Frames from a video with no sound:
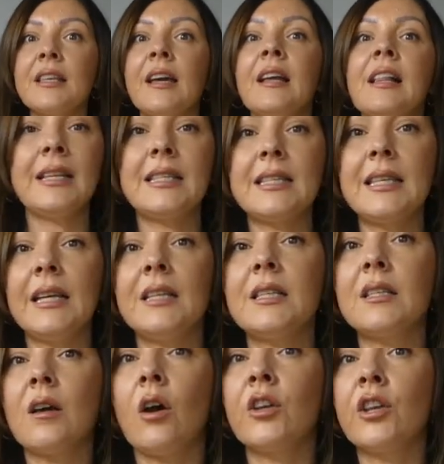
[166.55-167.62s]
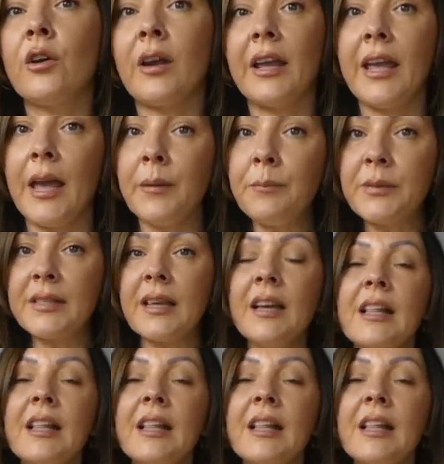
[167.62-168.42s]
It sits on your hips.